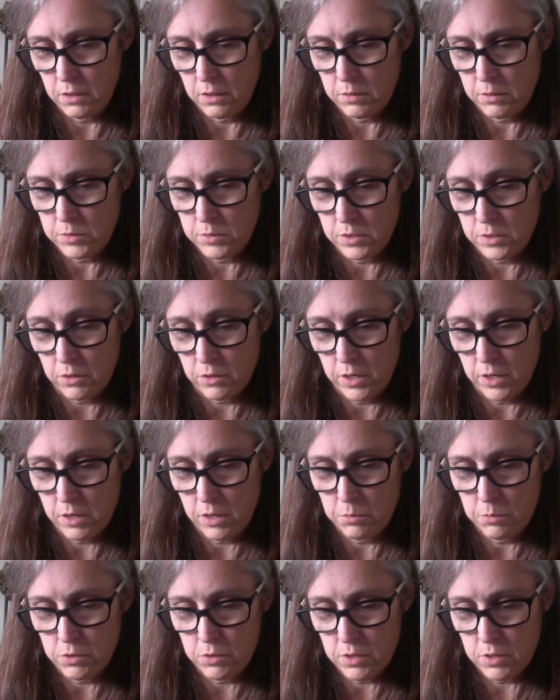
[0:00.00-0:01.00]
I'm sorry, I'm
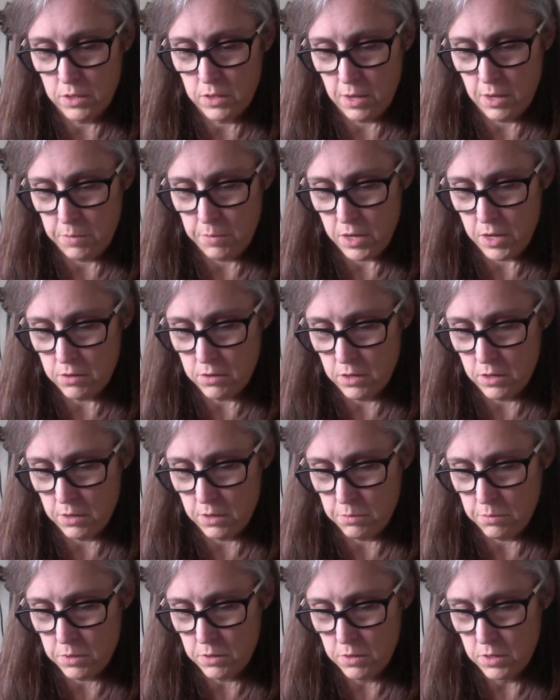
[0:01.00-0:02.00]
pulling that pattern
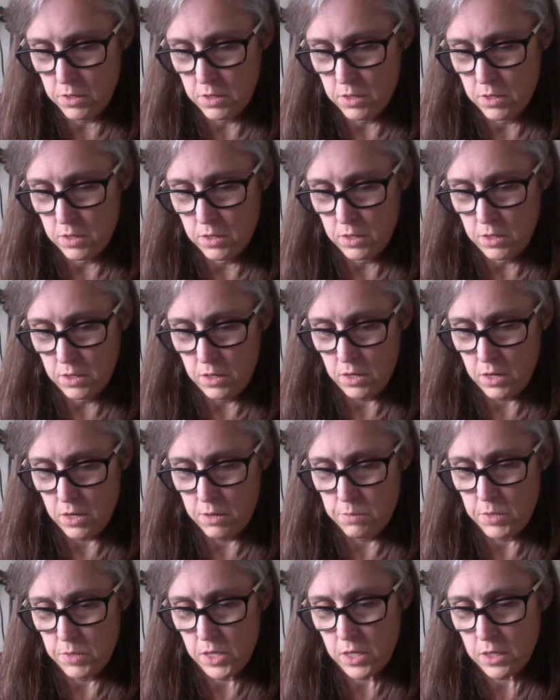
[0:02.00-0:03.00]
up
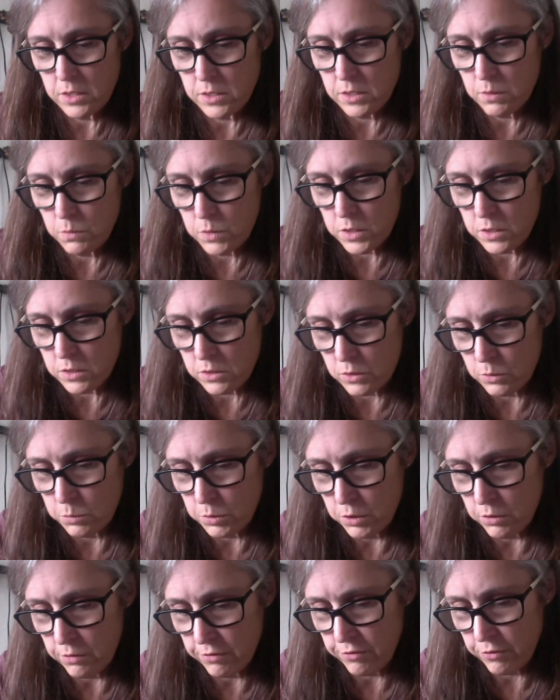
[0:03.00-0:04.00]
because it was so
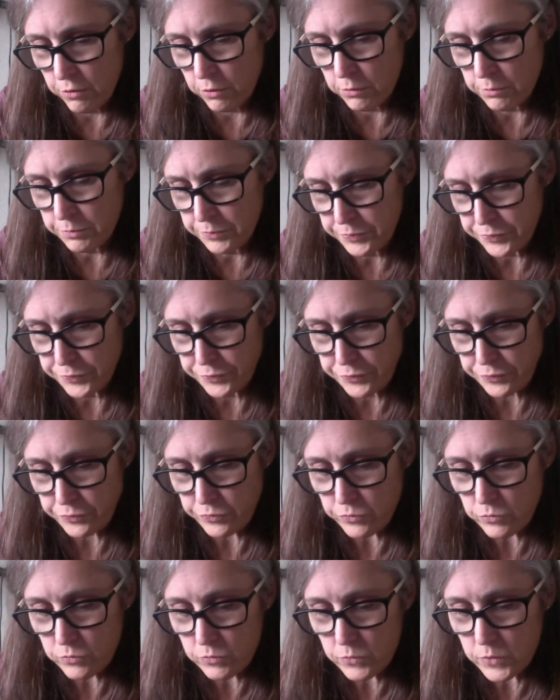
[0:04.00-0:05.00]
beautiful.
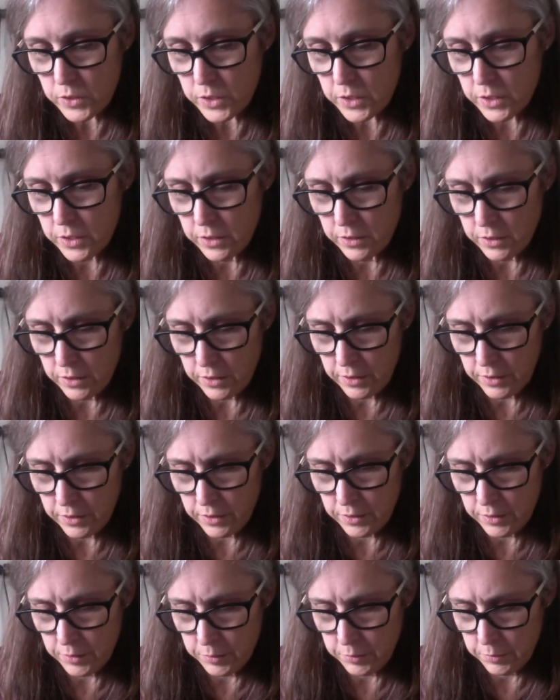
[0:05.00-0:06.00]

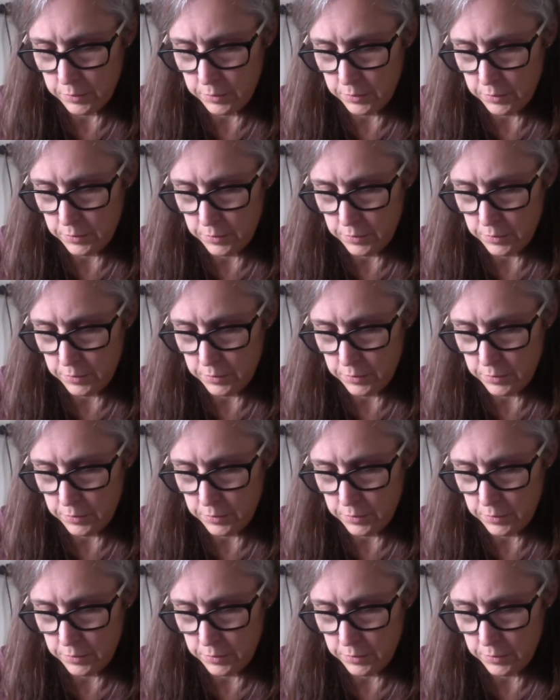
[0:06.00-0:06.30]
And